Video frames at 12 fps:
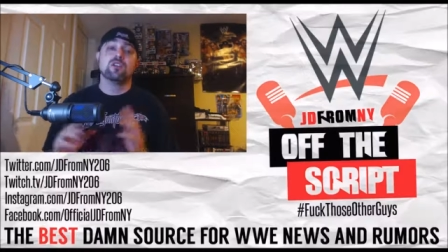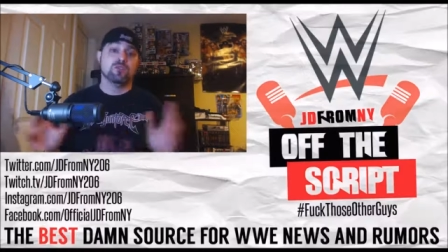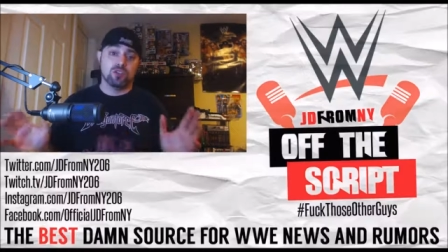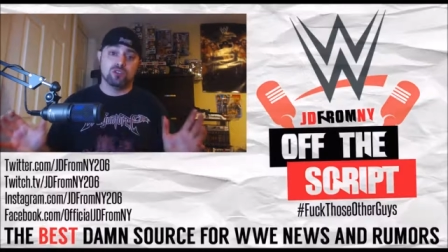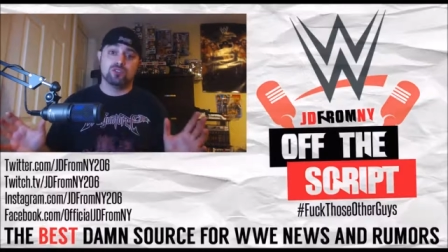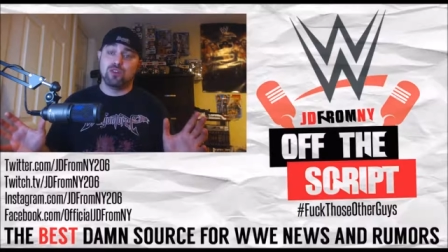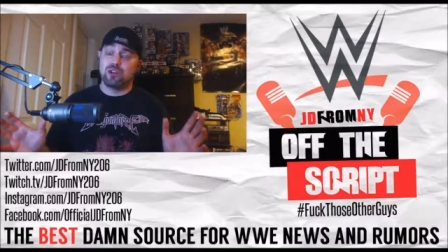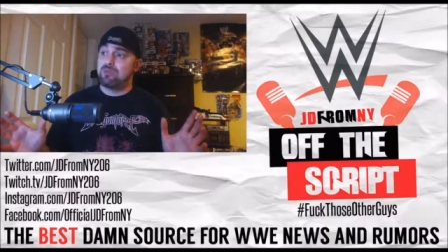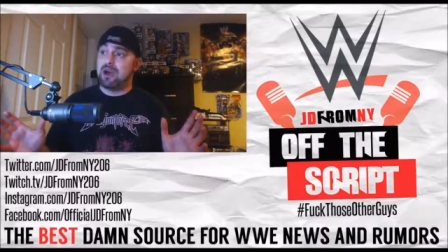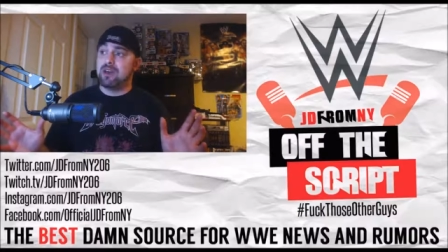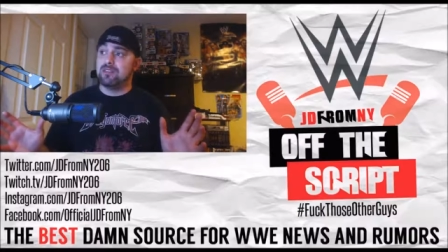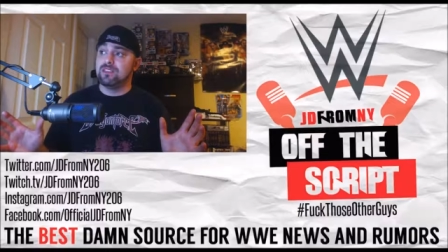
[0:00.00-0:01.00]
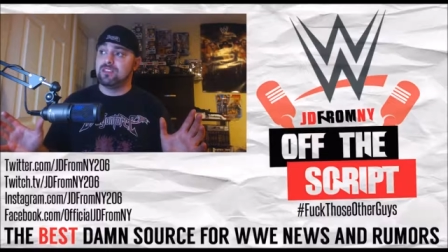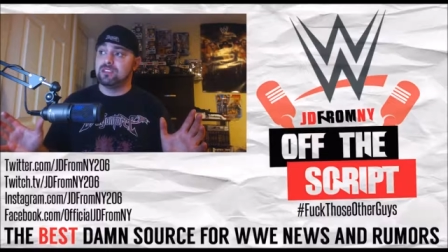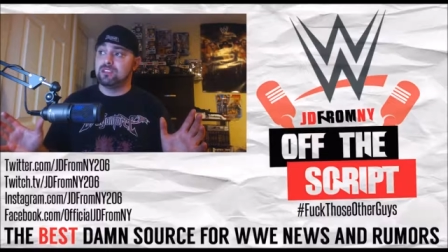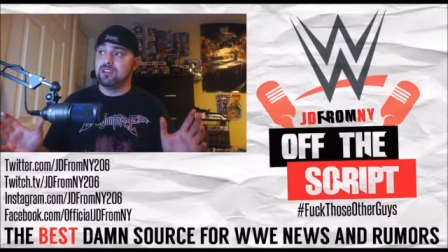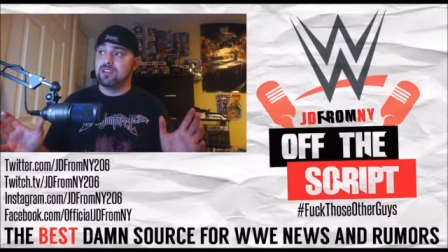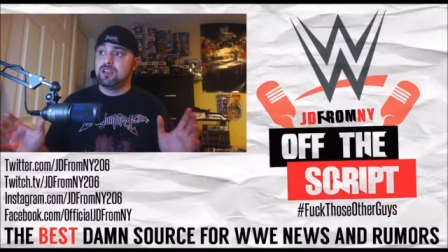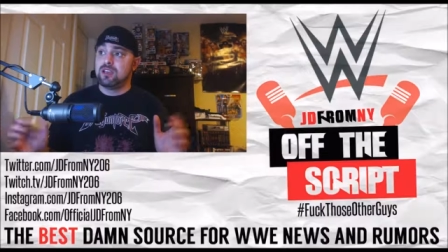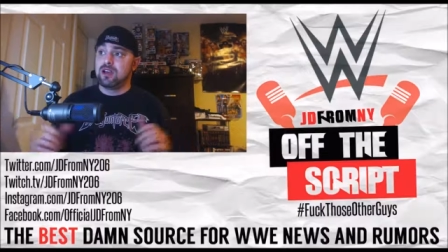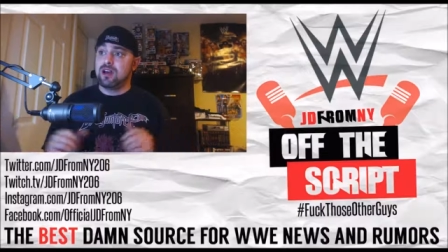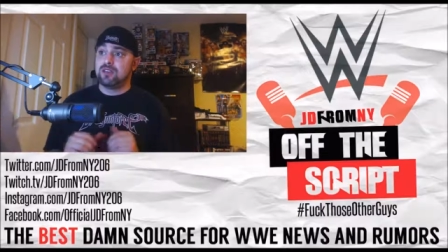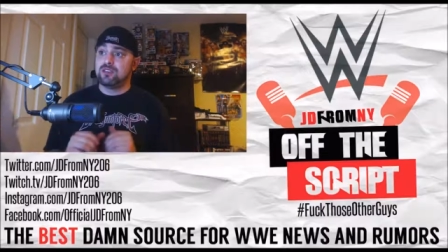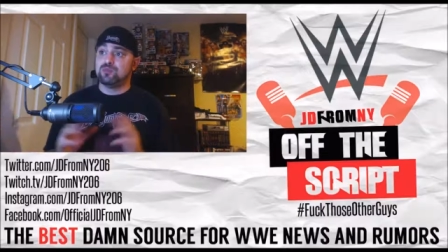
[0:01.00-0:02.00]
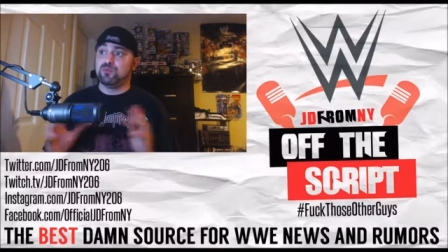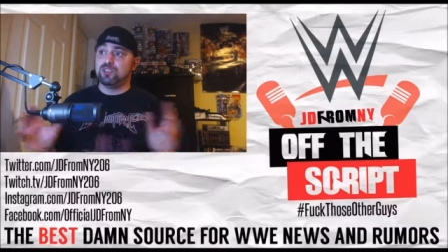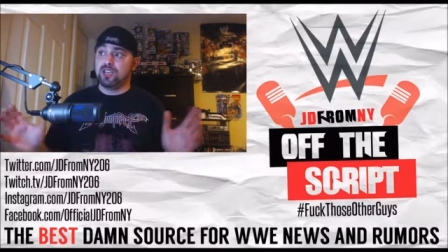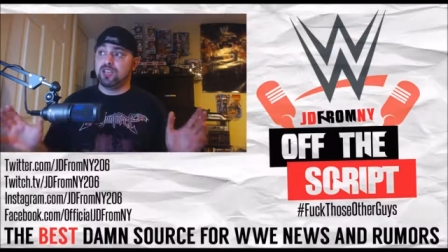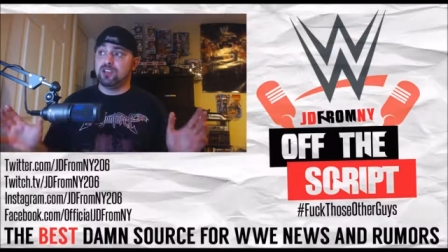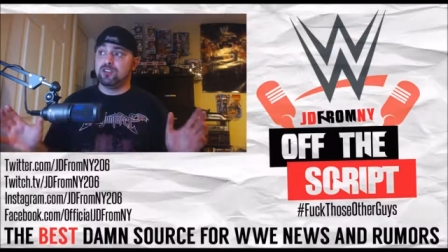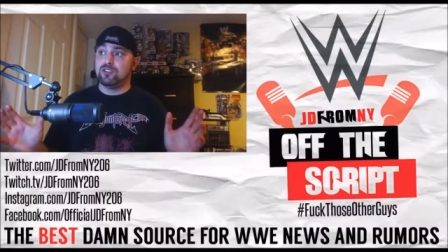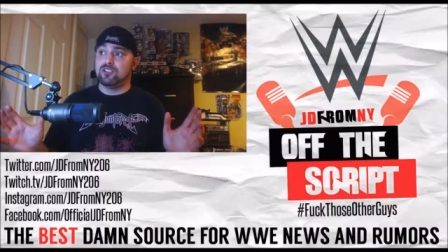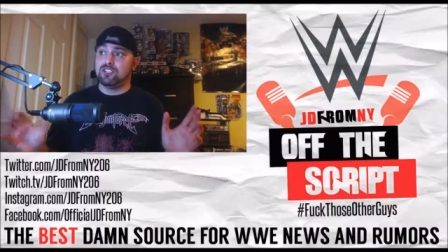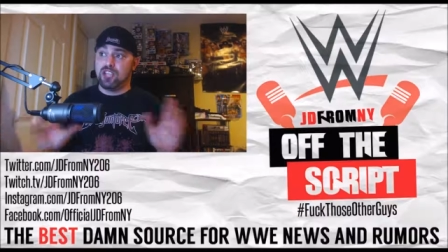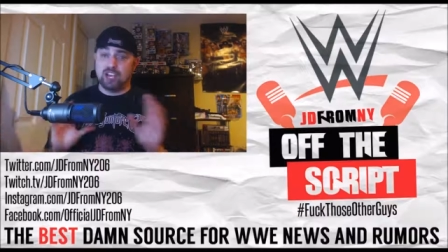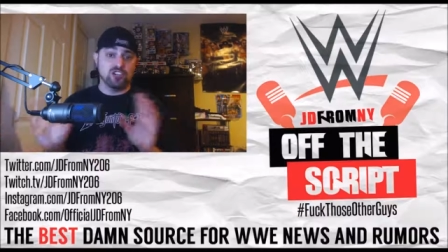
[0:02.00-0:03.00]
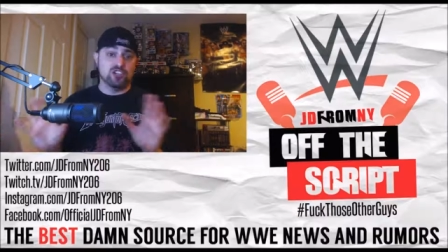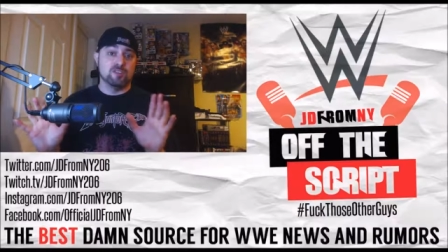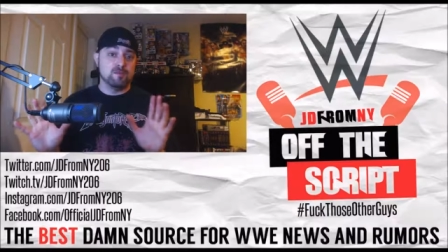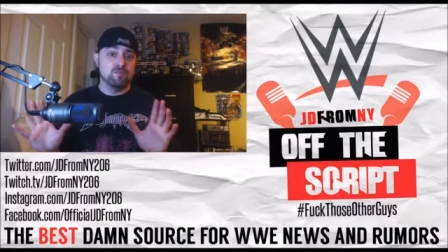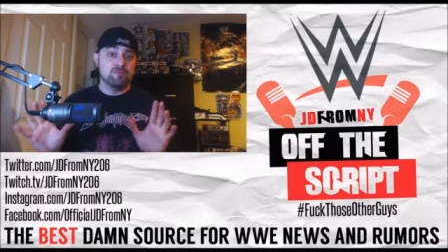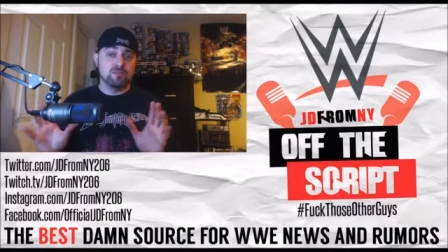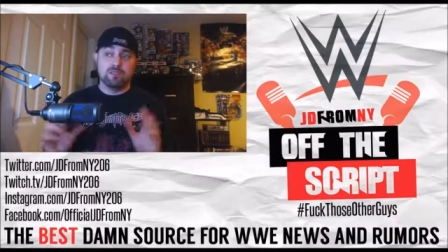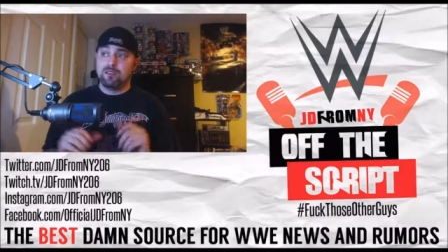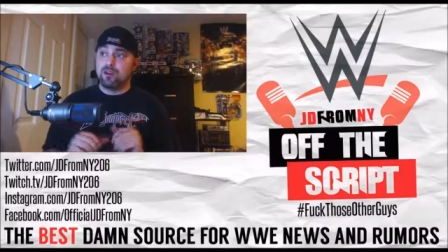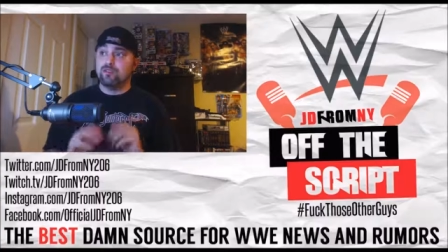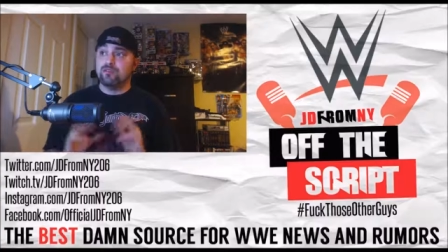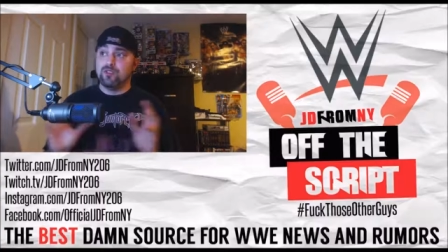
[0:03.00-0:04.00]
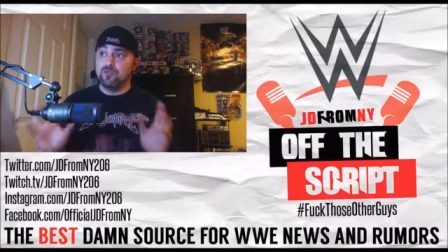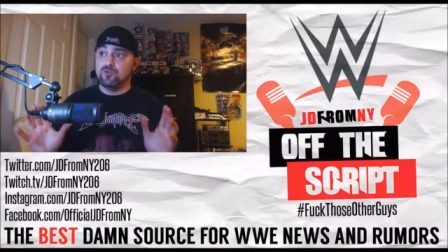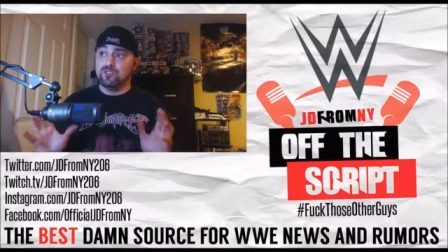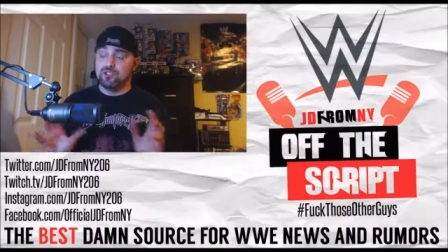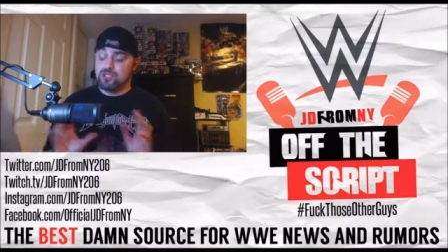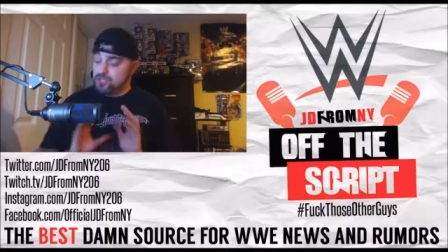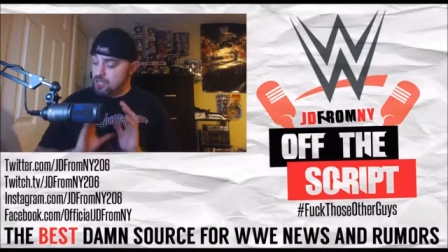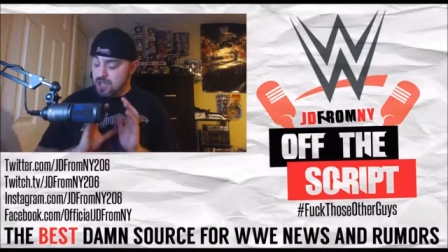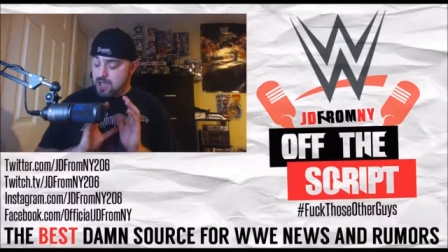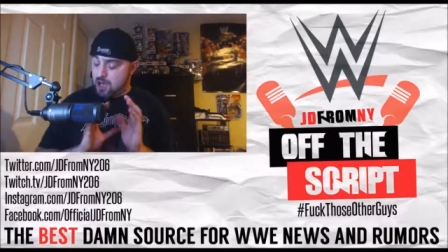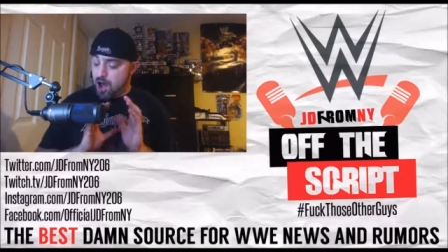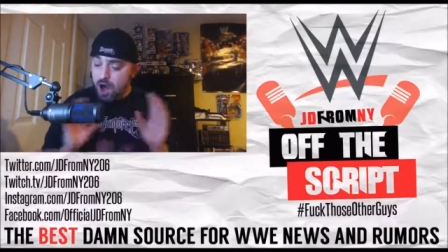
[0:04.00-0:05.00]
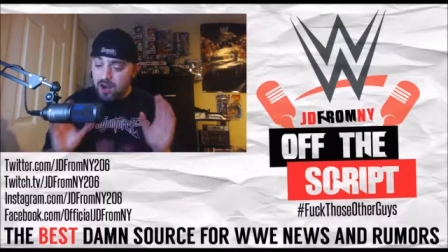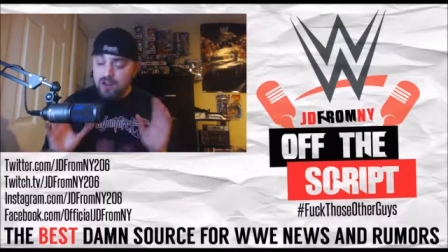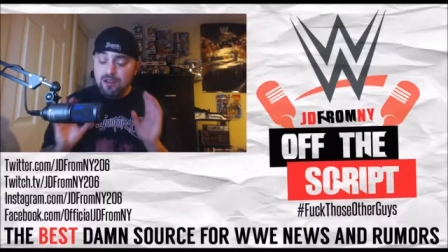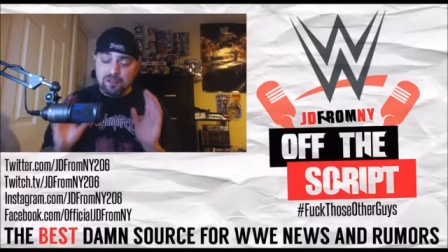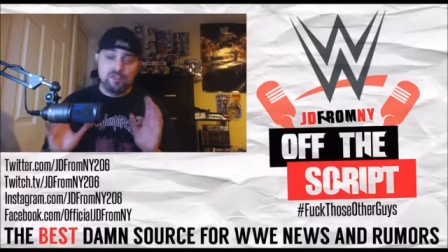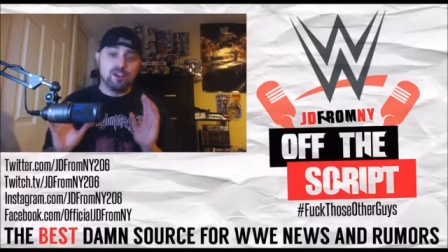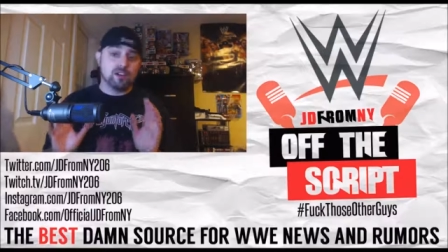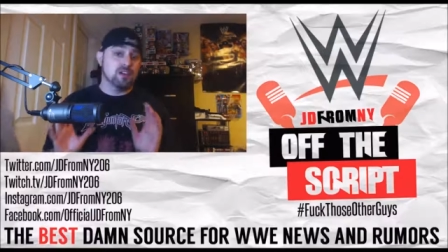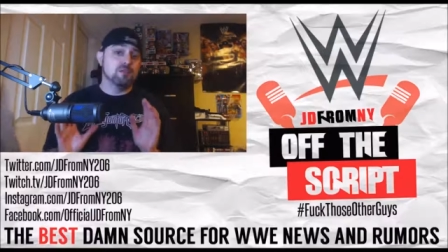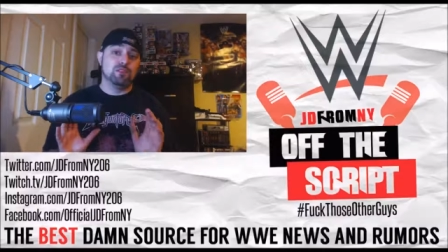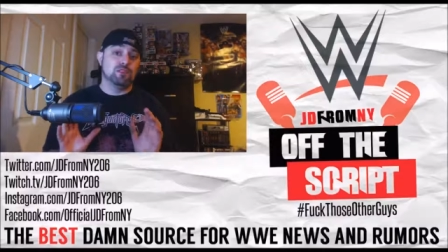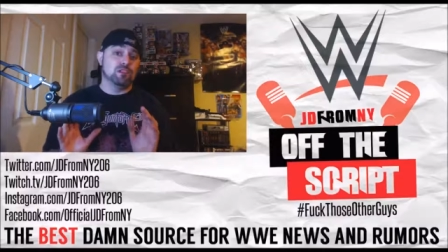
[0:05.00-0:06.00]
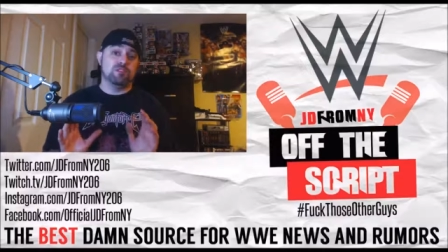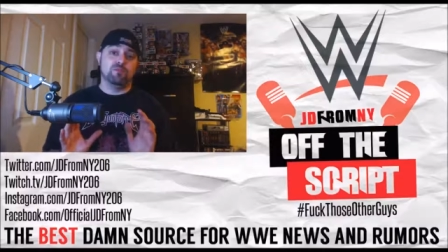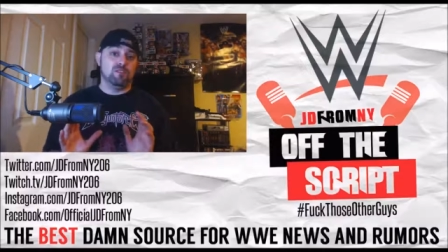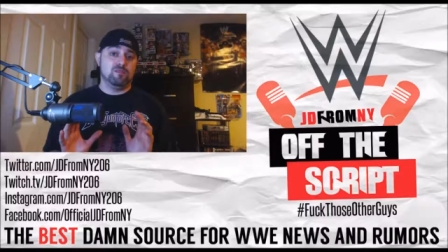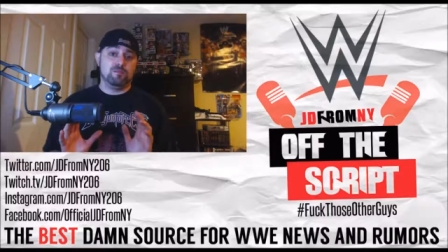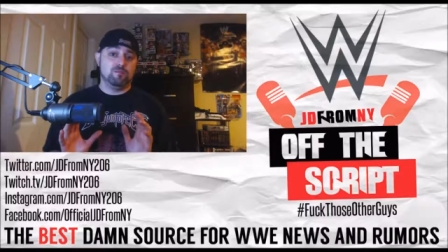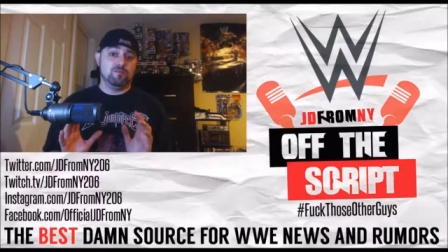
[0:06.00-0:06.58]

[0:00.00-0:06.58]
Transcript: which I'll talk about in this uh, this particular section of news, unfucking believable.